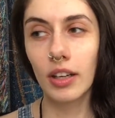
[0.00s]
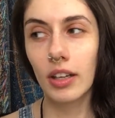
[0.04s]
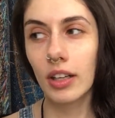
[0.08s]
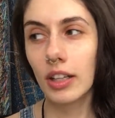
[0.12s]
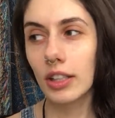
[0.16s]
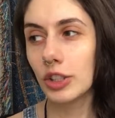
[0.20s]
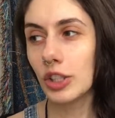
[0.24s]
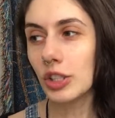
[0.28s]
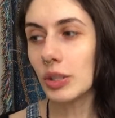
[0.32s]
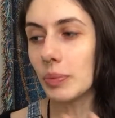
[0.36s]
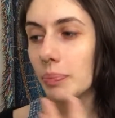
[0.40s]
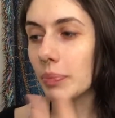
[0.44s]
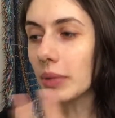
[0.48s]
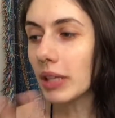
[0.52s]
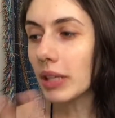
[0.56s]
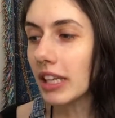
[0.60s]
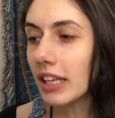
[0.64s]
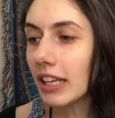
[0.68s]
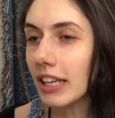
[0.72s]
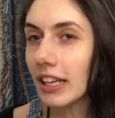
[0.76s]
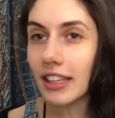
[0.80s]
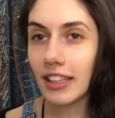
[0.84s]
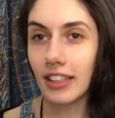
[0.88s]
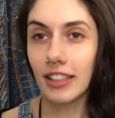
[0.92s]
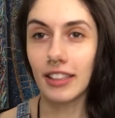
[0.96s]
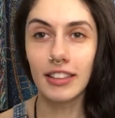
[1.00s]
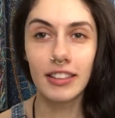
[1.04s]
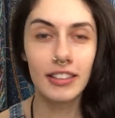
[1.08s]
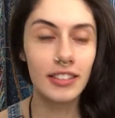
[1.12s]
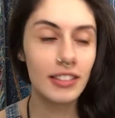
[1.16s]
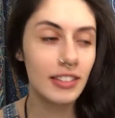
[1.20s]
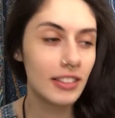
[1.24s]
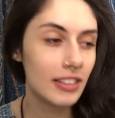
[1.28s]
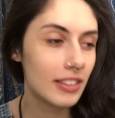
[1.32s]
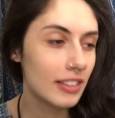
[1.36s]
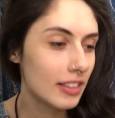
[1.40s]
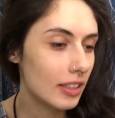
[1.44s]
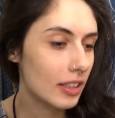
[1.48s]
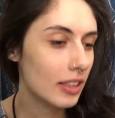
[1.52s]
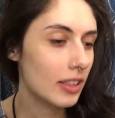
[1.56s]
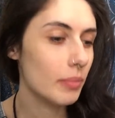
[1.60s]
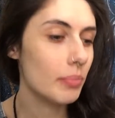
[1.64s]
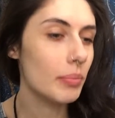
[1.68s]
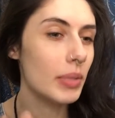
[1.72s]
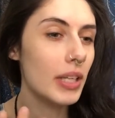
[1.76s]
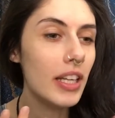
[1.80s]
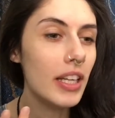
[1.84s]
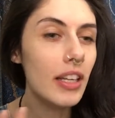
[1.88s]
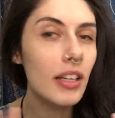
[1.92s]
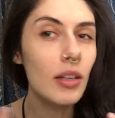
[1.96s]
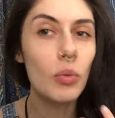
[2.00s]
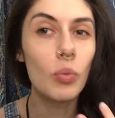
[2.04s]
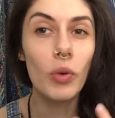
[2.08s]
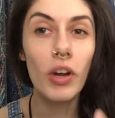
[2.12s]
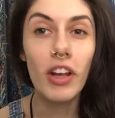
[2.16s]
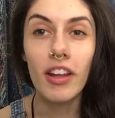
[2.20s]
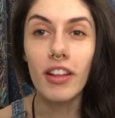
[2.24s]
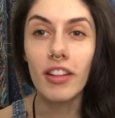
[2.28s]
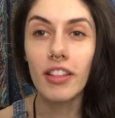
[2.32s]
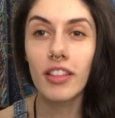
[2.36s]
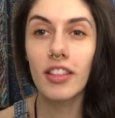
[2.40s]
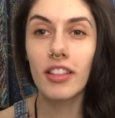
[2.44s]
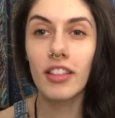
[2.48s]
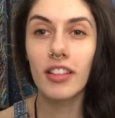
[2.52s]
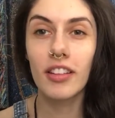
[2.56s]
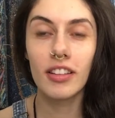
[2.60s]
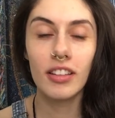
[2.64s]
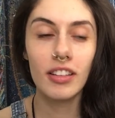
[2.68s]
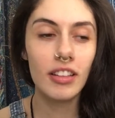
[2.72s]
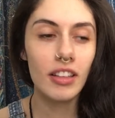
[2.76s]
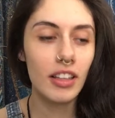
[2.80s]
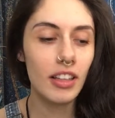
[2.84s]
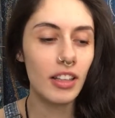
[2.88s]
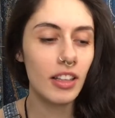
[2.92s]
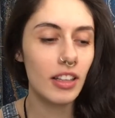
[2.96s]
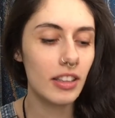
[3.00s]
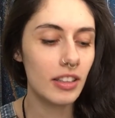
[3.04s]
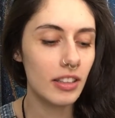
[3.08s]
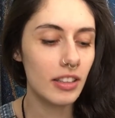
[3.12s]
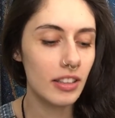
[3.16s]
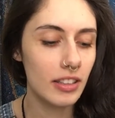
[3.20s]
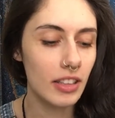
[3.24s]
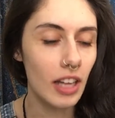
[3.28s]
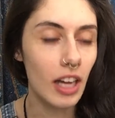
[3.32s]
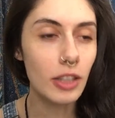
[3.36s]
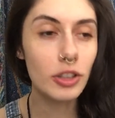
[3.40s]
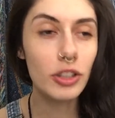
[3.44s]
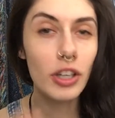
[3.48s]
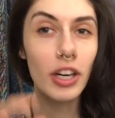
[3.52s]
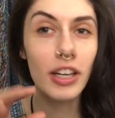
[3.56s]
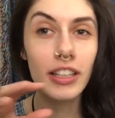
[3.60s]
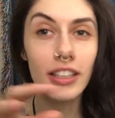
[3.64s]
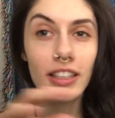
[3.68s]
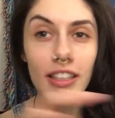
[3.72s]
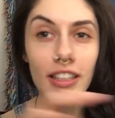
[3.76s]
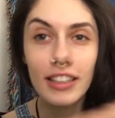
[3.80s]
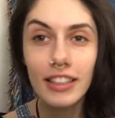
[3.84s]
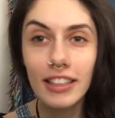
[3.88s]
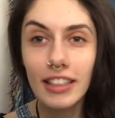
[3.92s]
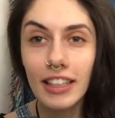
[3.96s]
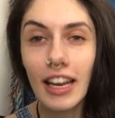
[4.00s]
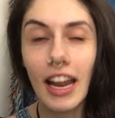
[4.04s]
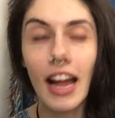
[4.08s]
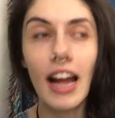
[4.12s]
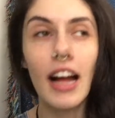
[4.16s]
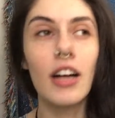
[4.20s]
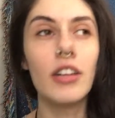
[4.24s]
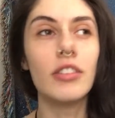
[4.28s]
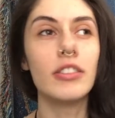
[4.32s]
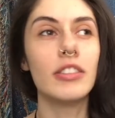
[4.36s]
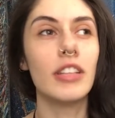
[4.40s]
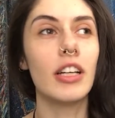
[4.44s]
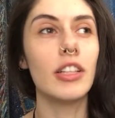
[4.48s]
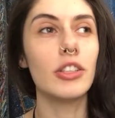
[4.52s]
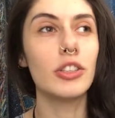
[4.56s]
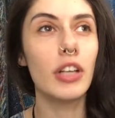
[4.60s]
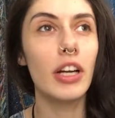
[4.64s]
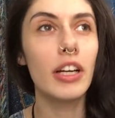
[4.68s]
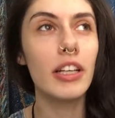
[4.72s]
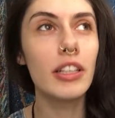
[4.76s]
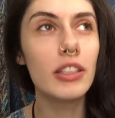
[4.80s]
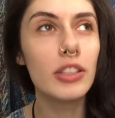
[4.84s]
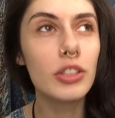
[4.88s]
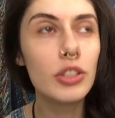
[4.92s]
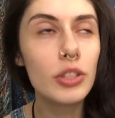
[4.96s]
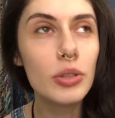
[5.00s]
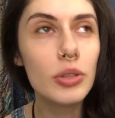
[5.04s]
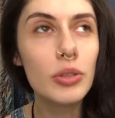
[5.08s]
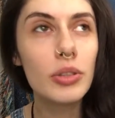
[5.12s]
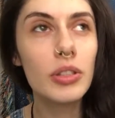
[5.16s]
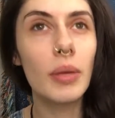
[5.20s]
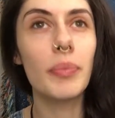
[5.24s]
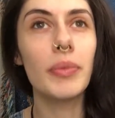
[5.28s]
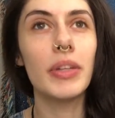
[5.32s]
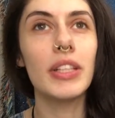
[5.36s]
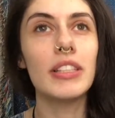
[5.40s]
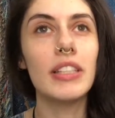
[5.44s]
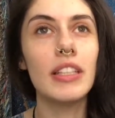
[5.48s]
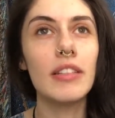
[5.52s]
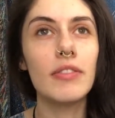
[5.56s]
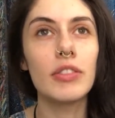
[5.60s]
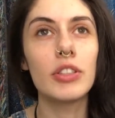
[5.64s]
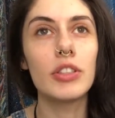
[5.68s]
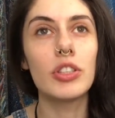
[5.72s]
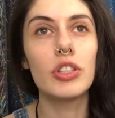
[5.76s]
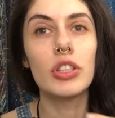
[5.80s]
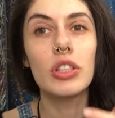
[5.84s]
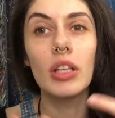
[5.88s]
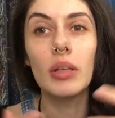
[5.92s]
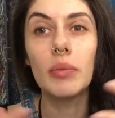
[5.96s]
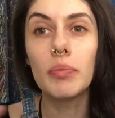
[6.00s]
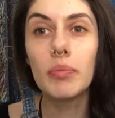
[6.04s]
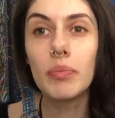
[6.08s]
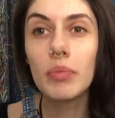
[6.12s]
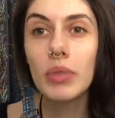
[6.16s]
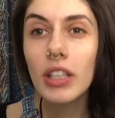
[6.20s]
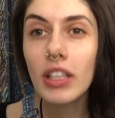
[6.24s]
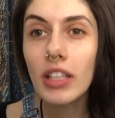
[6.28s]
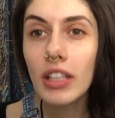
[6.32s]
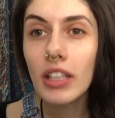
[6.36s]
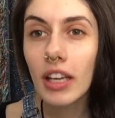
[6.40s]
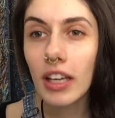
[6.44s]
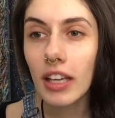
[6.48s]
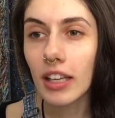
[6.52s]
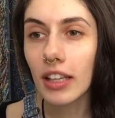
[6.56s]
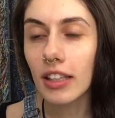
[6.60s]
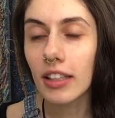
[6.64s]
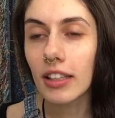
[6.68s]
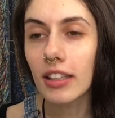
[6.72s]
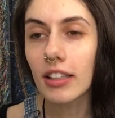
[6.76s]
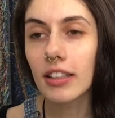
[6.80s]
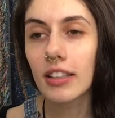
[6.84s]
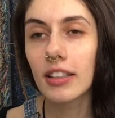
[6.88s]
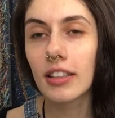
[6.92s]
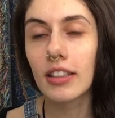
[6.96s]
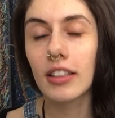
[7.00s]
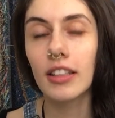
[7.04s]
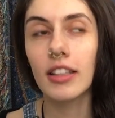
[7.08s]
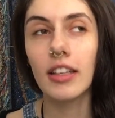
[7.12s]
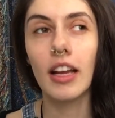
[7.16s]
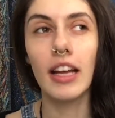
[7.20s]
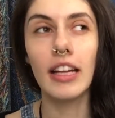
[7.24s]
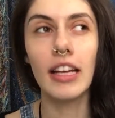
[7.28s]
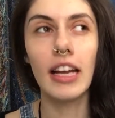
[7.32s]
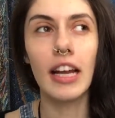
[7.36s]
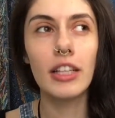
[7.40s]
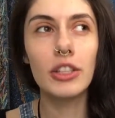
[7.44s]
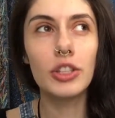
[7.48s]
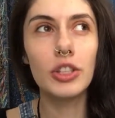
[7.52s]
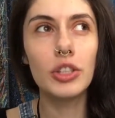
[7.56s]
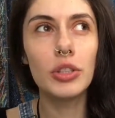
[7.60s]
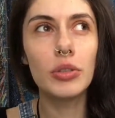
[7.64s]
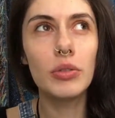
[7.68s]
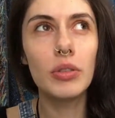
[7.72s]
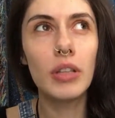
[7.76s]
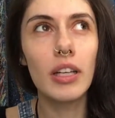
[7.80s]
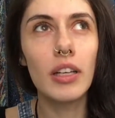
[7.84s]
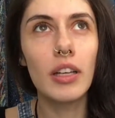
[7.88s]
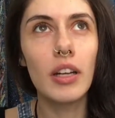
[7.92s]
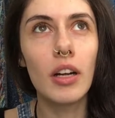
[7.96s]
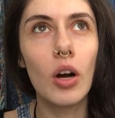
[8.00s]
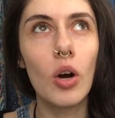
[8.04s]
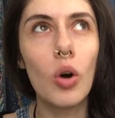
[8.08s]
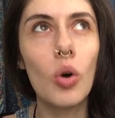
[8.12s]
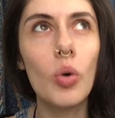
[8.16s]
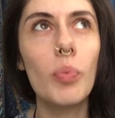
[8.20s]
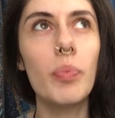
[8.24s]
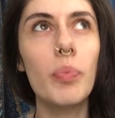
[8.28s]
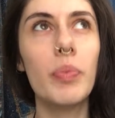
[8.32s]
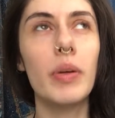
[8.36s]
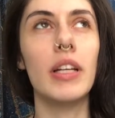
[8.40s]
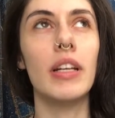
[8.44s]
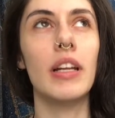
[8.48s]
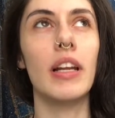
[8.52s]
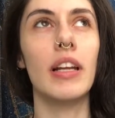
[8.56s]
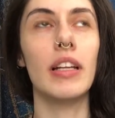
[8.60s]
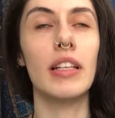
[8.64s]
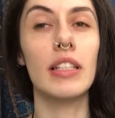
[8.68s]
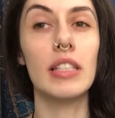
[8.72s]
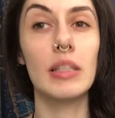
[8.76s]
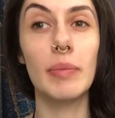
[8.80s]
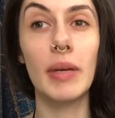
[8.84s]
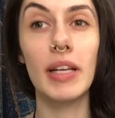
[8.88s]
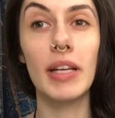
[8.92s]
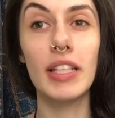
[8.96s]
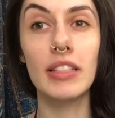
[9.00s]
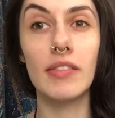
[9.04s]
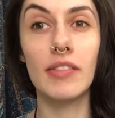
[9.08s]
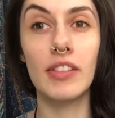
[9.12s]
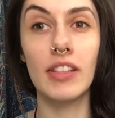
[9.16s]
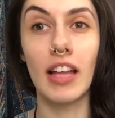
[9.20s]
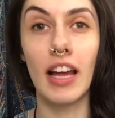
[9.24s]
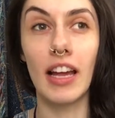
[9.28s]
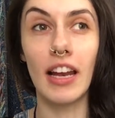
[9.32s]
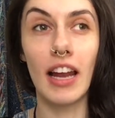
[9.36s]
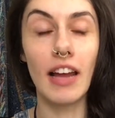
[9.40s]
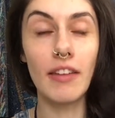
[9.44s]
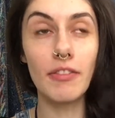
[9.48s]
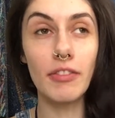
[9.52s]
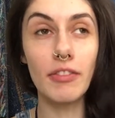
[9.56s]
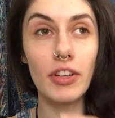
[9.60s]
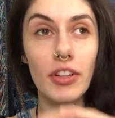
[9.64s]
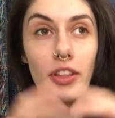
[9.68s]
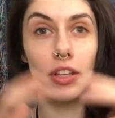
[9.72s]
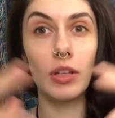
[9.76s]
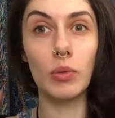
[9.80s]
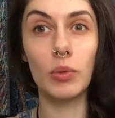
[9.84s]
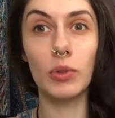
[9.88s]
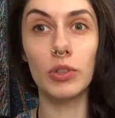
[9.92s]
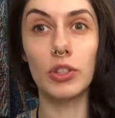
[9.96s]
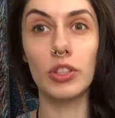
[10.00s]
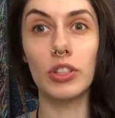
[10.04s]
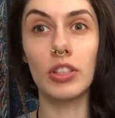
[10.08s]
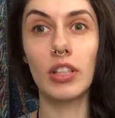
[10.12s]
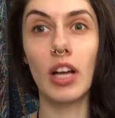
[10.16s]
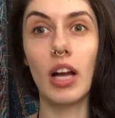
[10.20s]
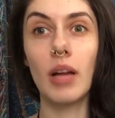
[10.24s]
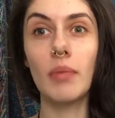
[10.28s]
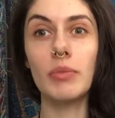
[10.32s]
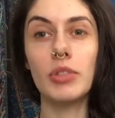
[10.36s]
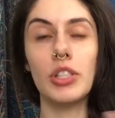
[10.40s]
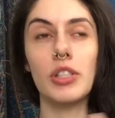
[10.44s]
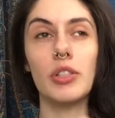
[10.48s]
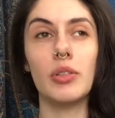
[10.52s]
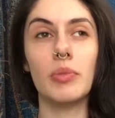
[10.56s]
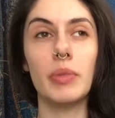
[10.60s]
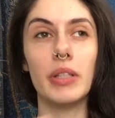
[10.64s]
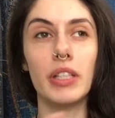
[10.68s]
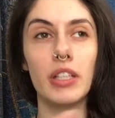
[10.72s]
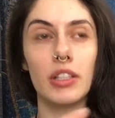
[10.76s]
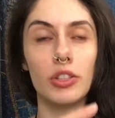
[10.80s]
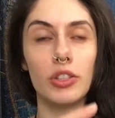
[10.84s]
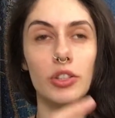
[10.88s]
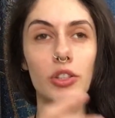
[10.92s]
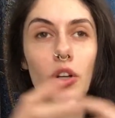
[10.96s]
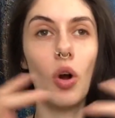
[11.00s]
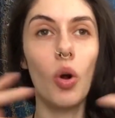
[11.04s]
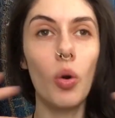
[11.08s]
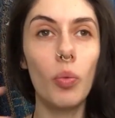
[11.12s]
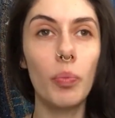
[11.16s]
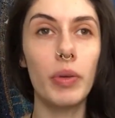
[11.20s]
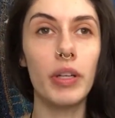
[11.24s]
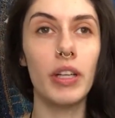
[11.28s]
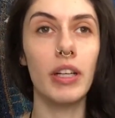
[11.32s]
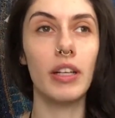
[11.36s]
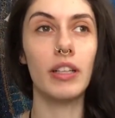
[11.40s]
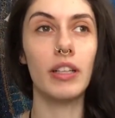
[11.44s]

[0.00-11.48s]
just being with. Not trying to get out, not trying to do something different, just like being. And as you get open and expansive to that, everything will just come to you because you're open and